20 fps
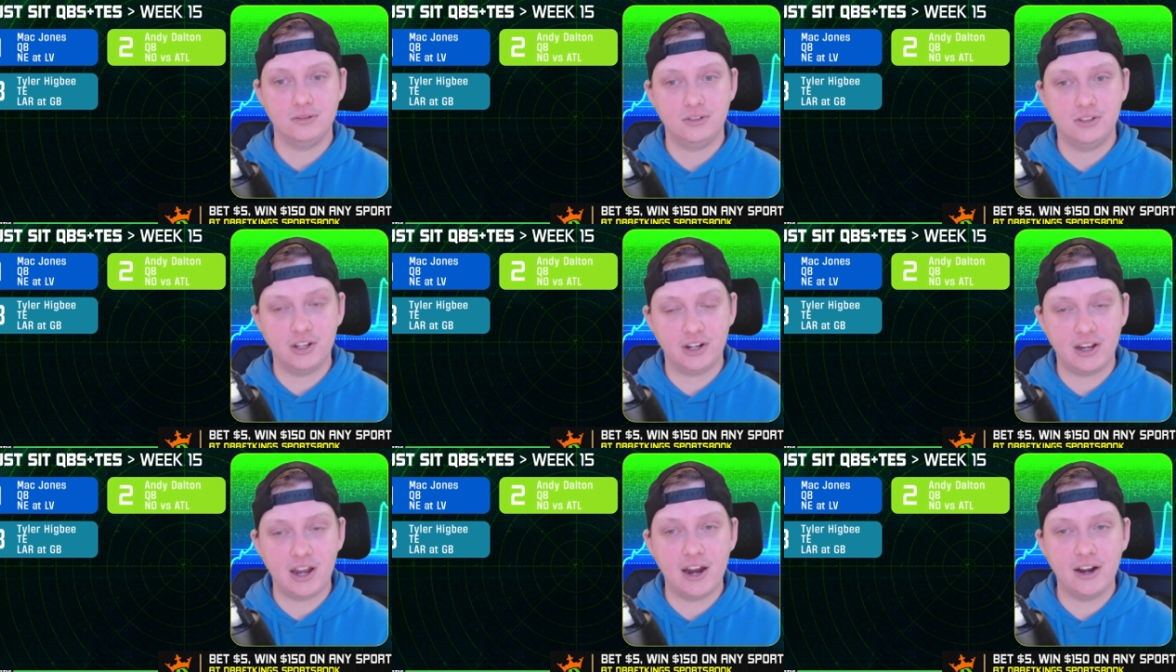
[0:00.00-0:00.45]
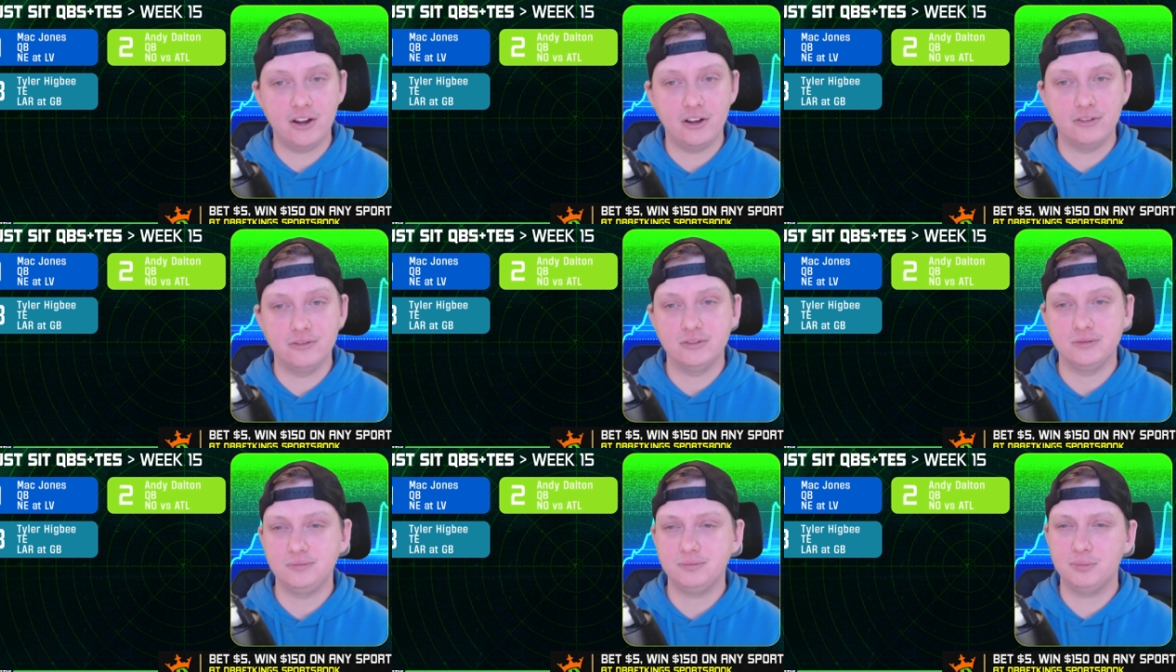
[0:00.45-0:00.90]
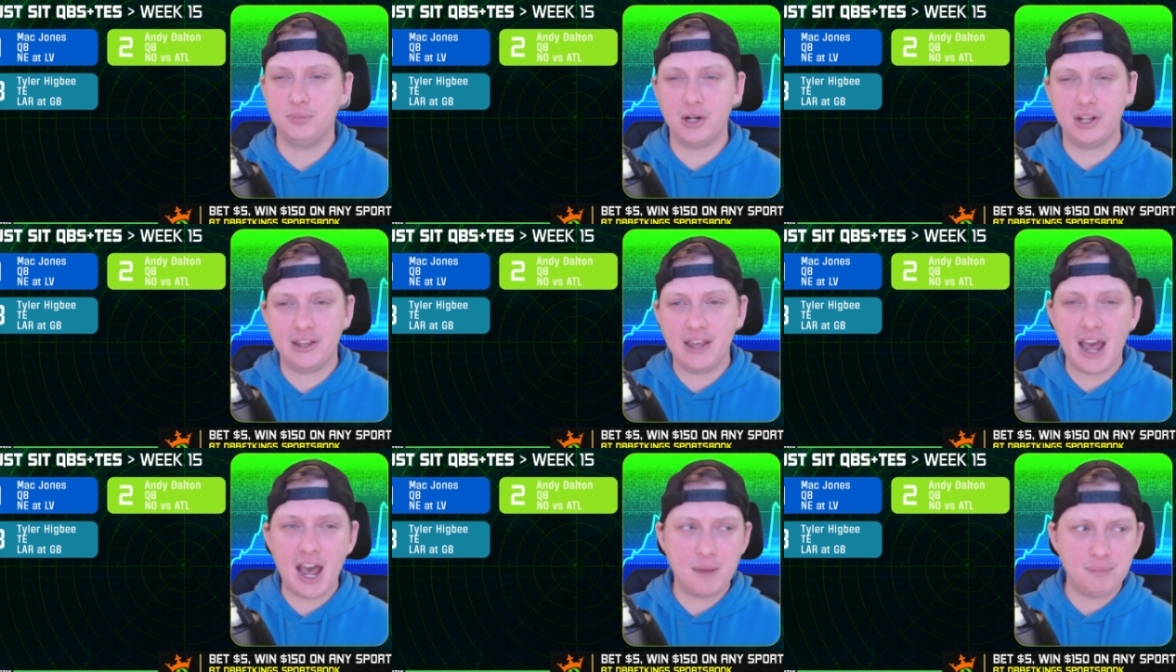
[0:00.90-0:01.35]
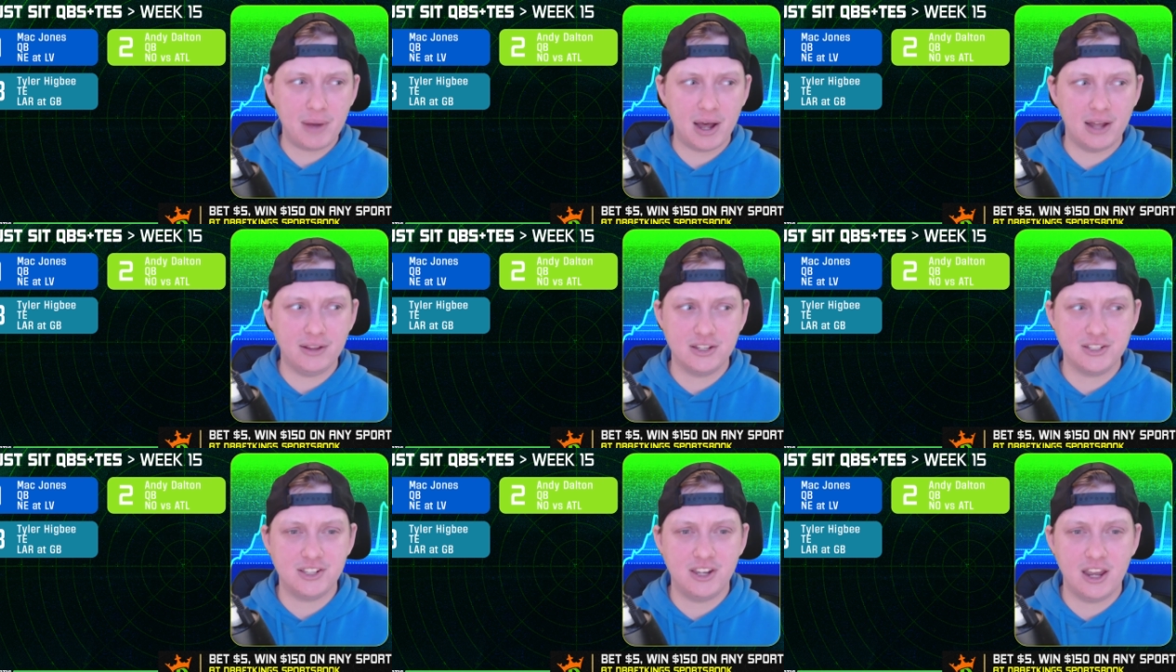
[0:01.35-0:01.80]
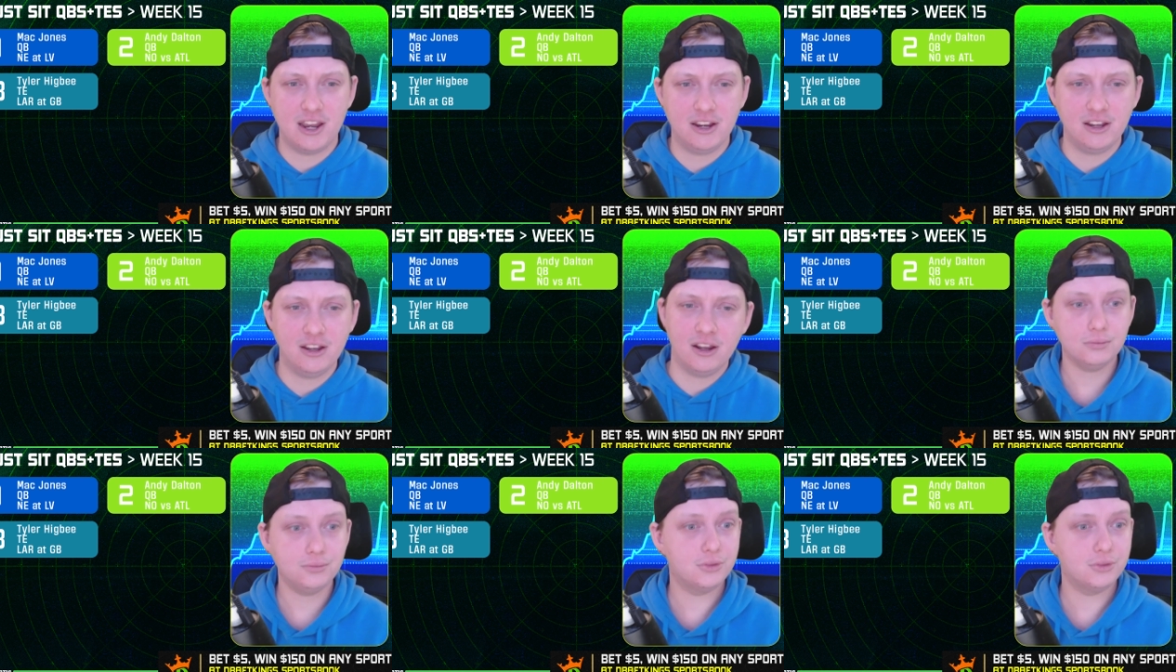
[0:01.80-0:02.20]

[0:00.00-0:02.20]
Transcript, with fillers: to kind of put a cap on this take,